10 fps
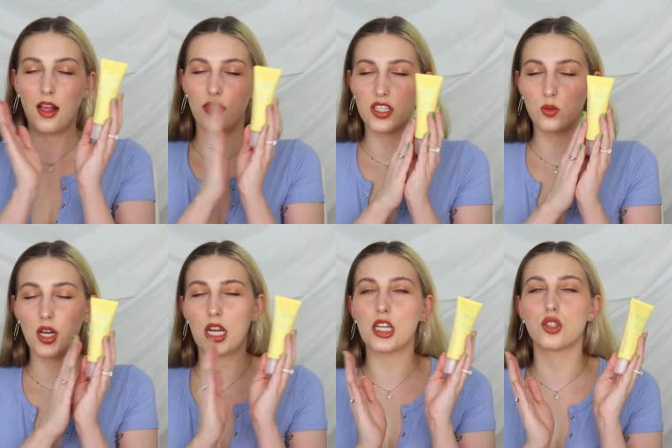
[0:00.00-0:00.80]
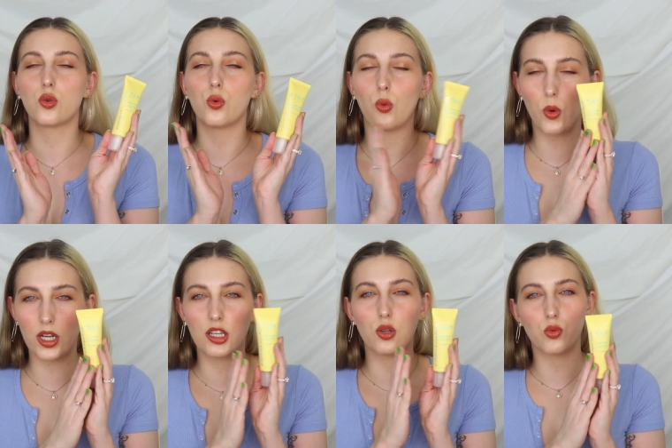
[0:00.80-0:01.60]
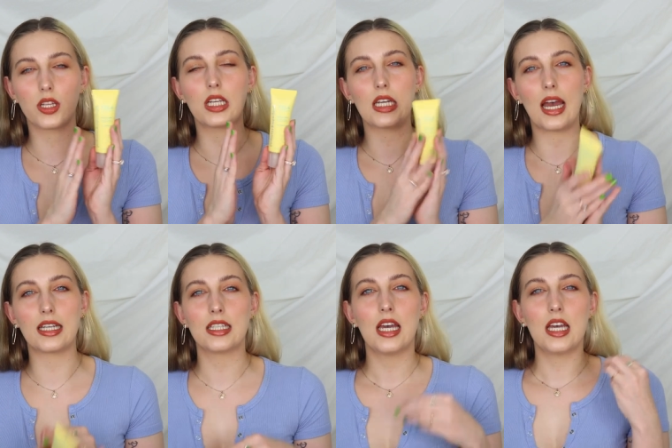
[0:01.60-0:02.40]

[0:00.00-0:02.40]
This one is really, really nice.